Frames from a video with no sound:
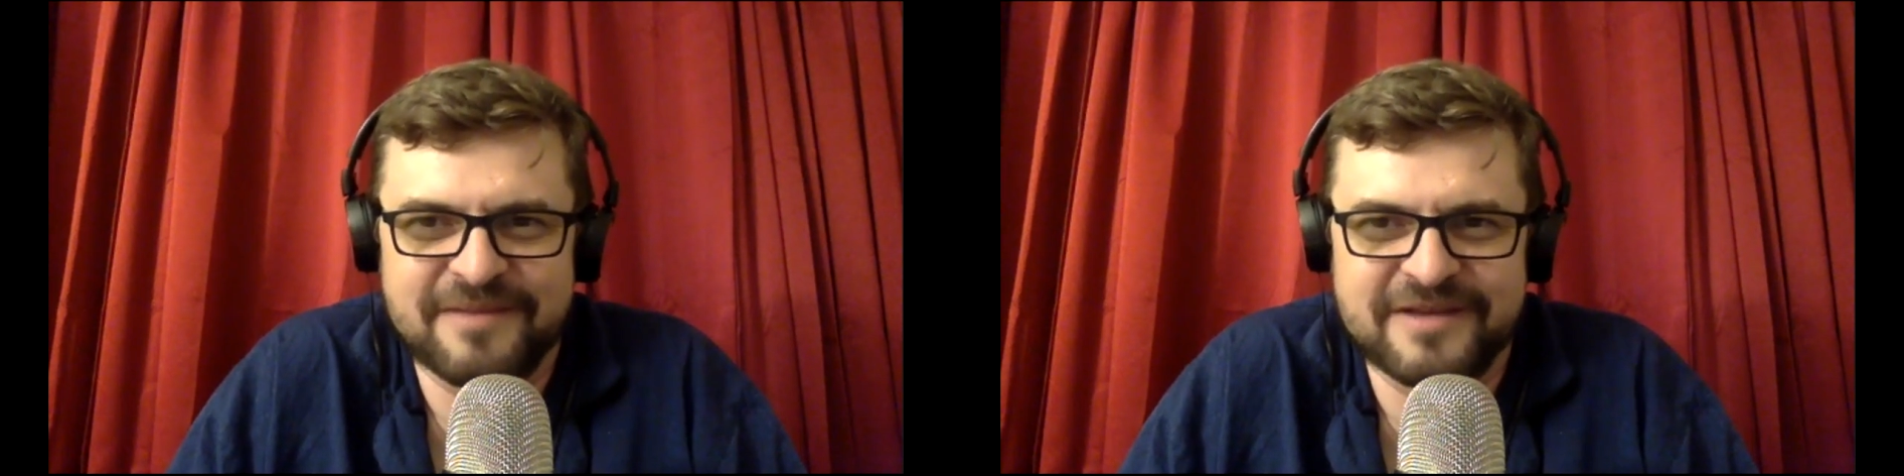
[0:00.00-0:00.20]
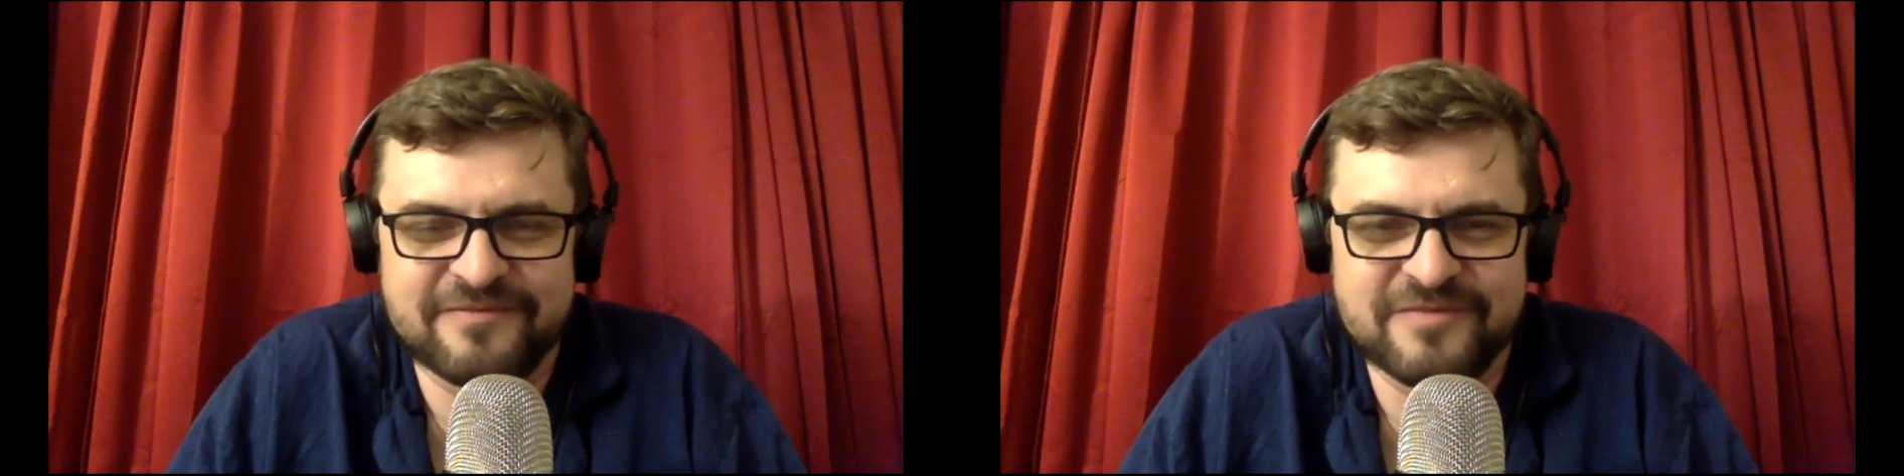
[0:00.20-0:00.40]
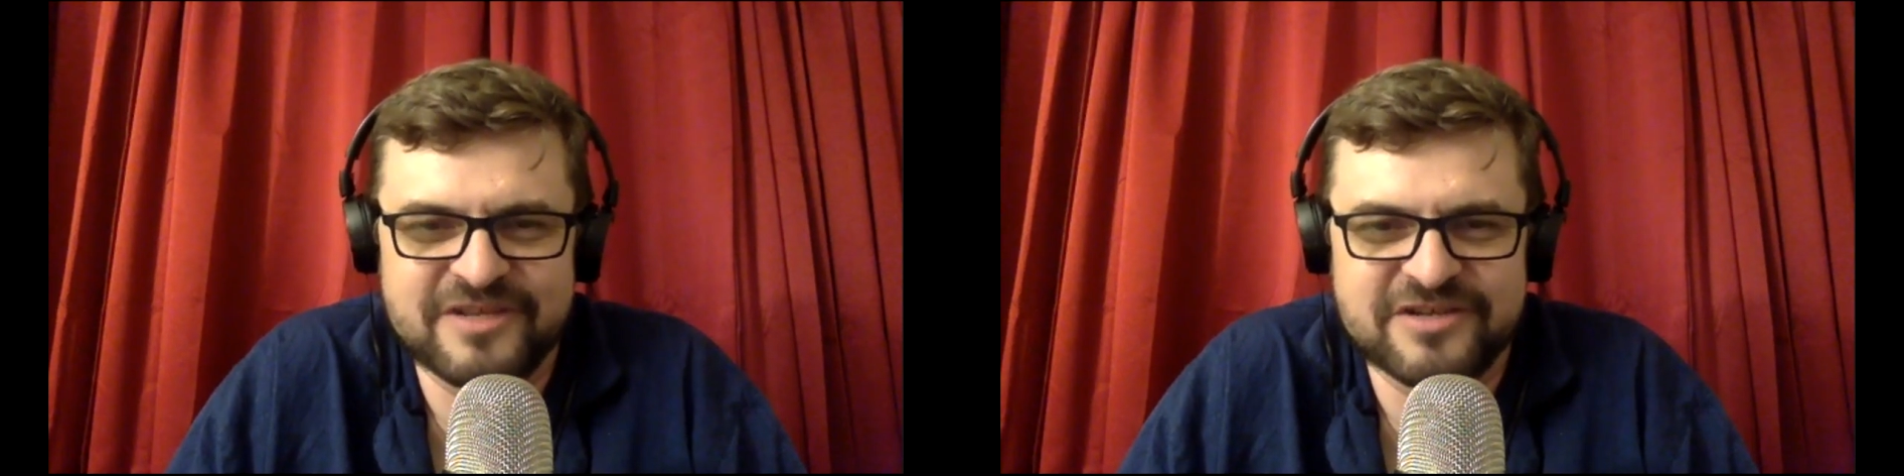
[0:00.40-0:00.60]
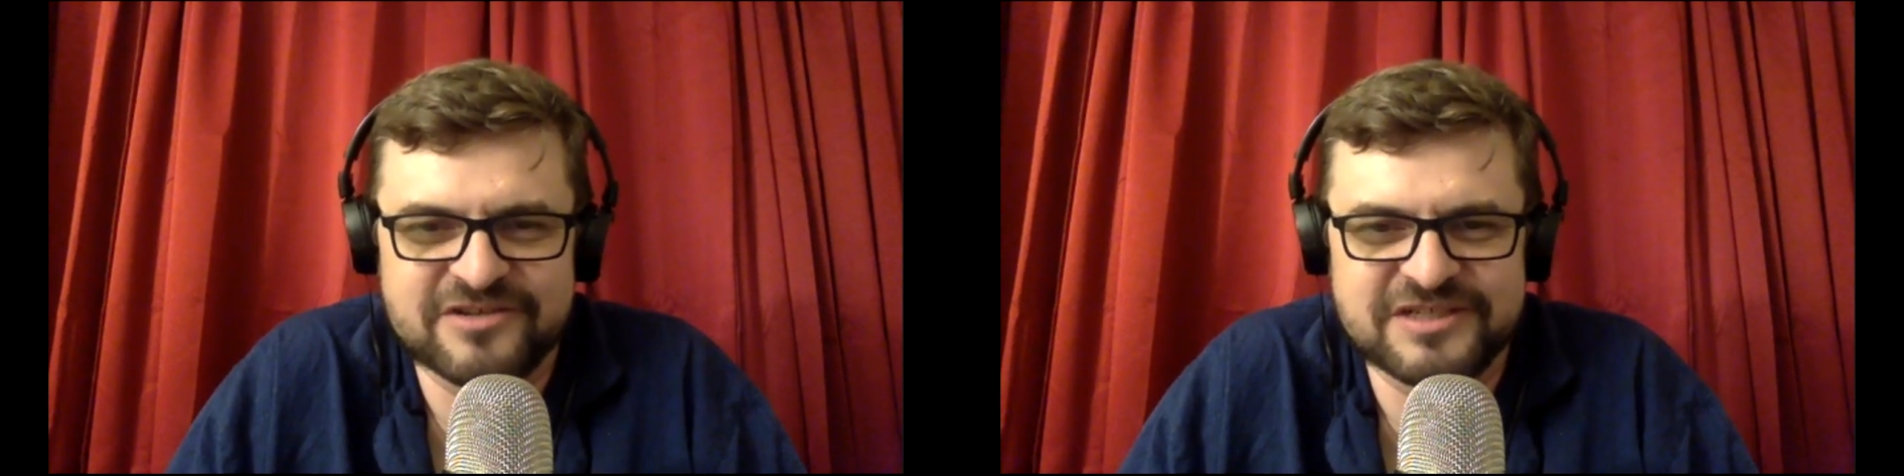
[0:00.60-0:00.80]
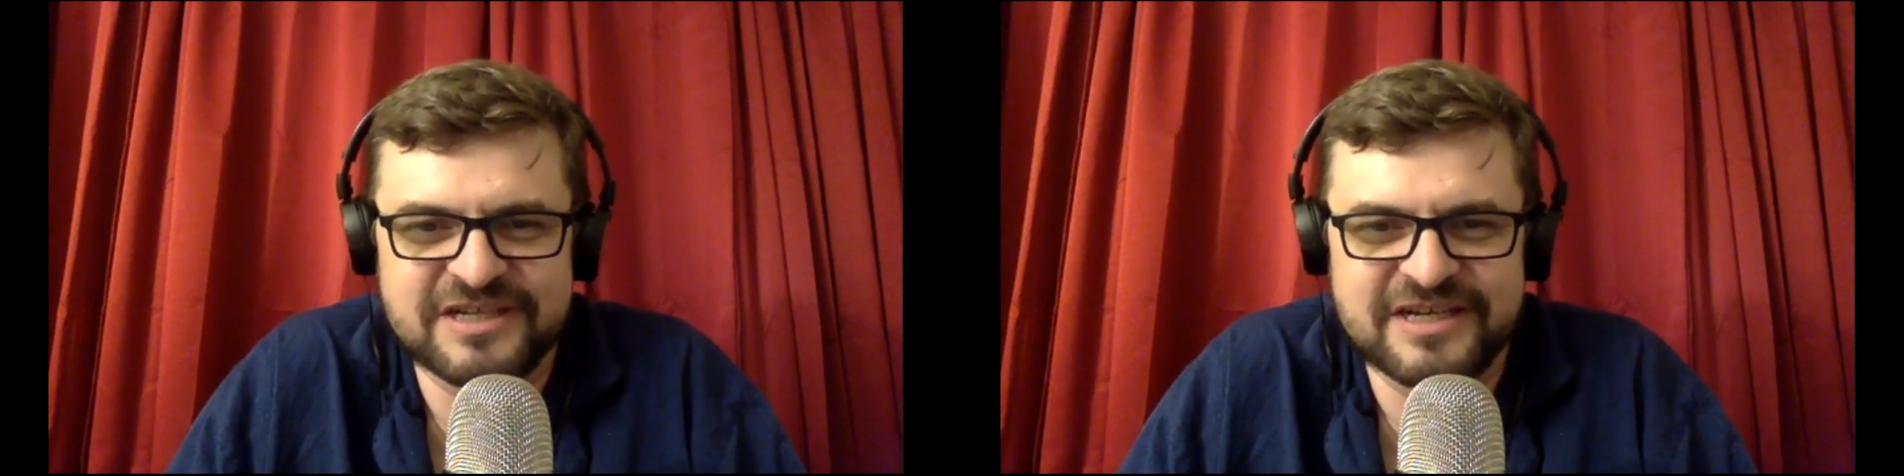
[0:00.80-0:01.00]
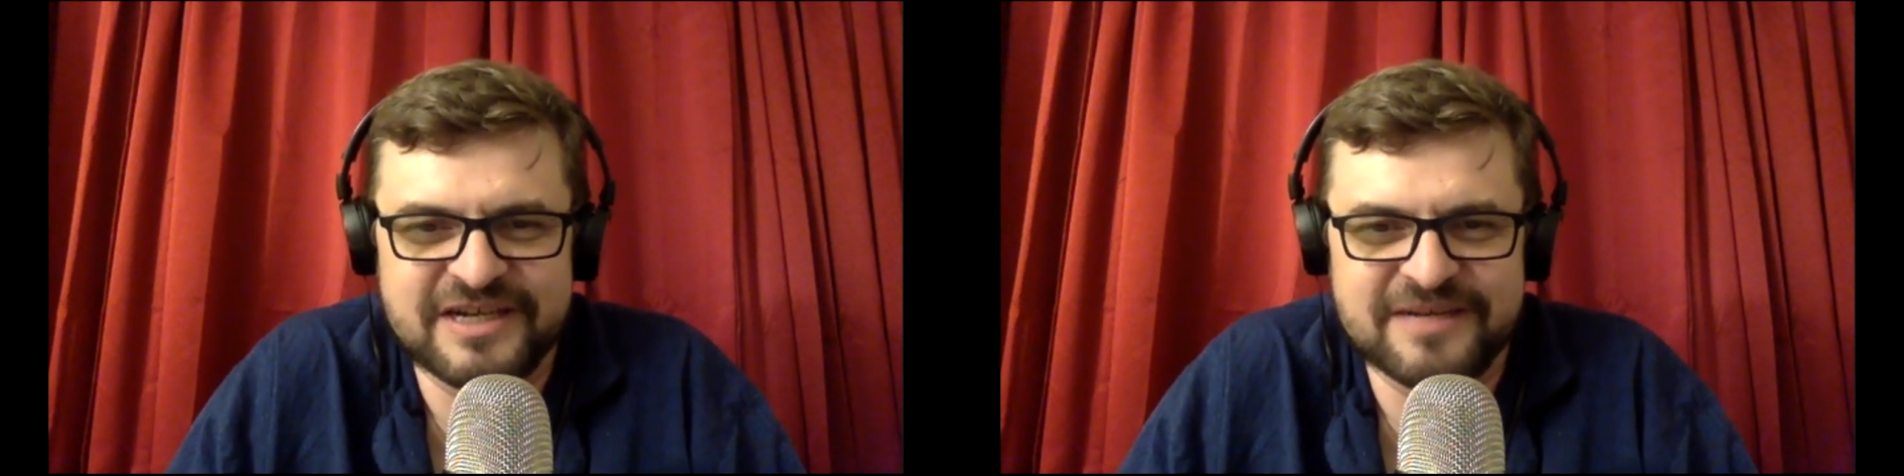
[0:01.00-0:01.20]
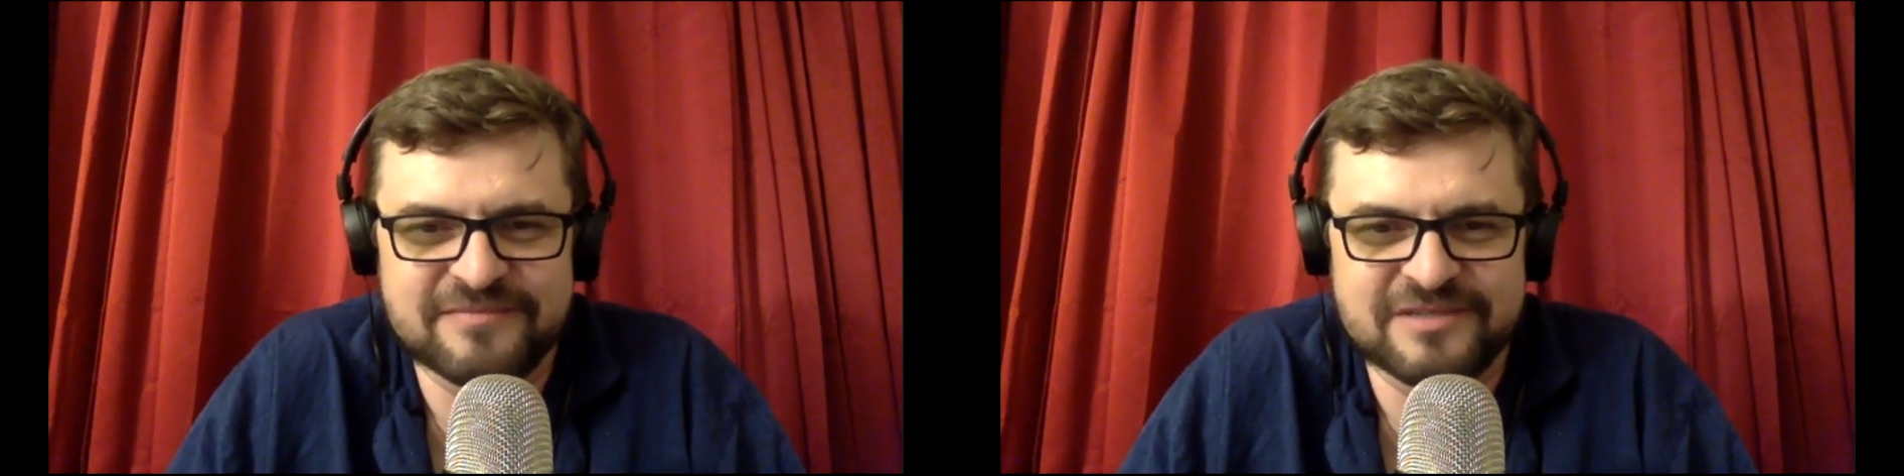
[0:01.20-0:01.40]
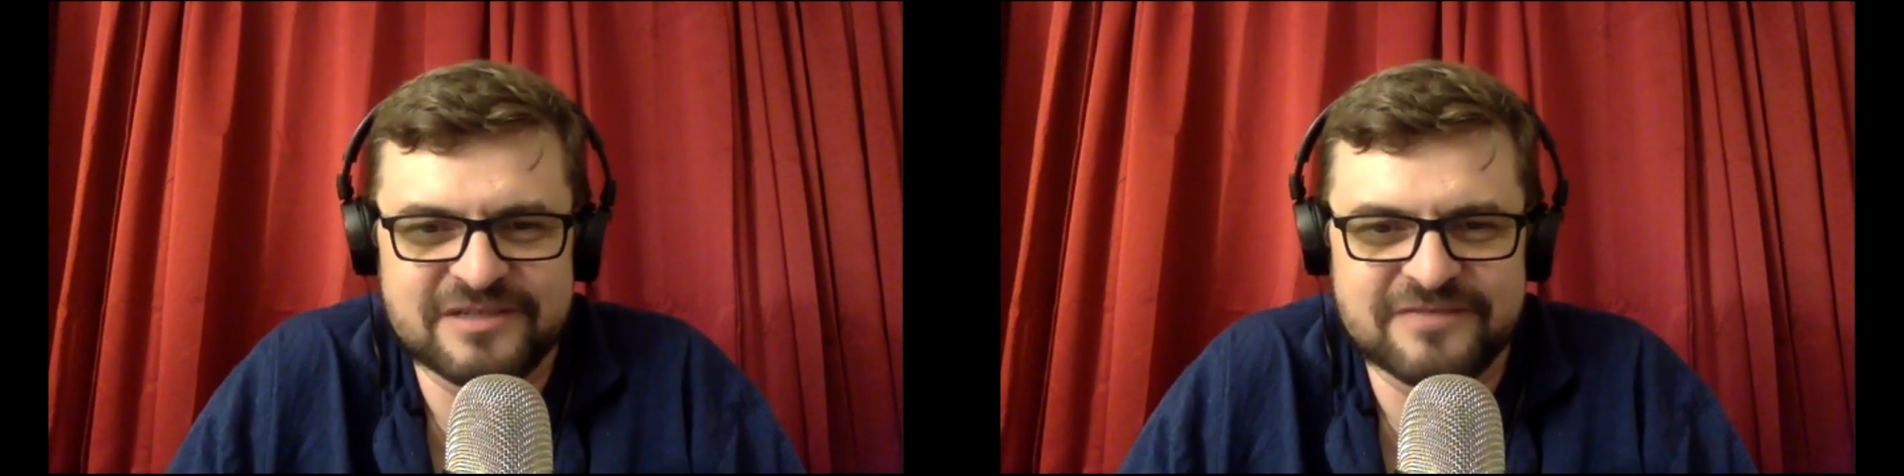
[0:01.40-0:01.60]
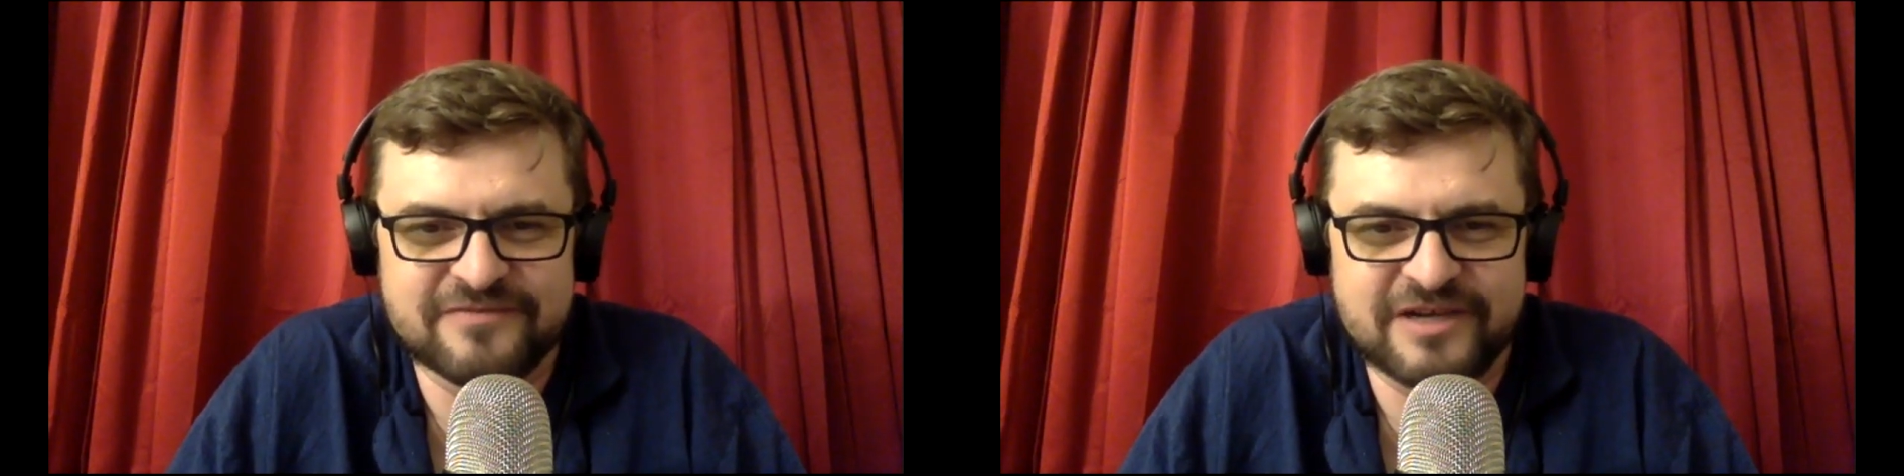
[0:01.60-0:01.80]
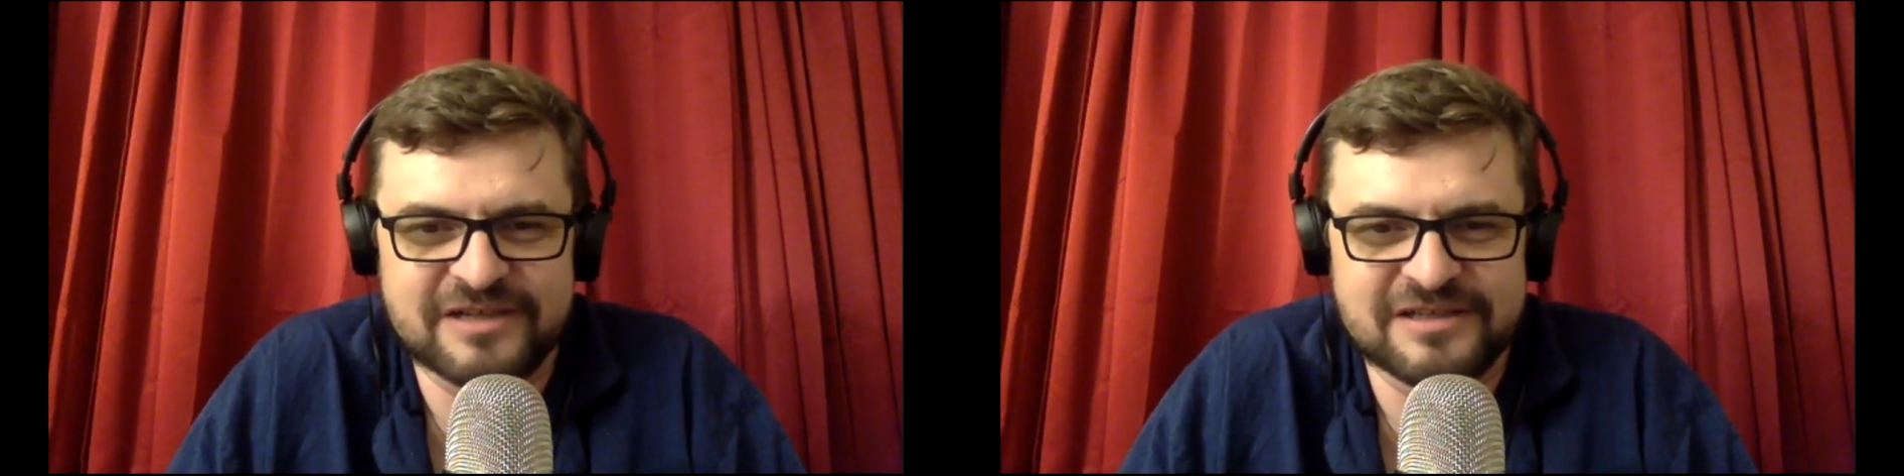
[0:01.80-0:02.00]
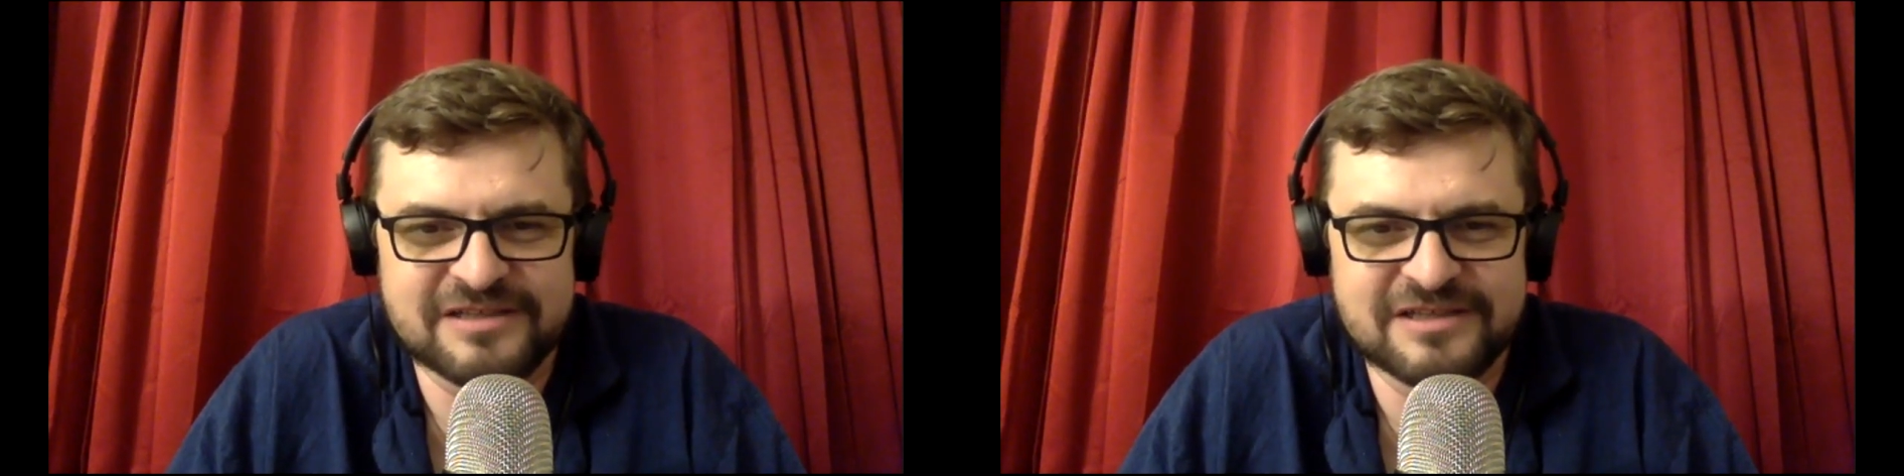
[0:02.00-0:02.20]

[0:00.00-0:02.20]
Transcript: man from the inner city named Franklin,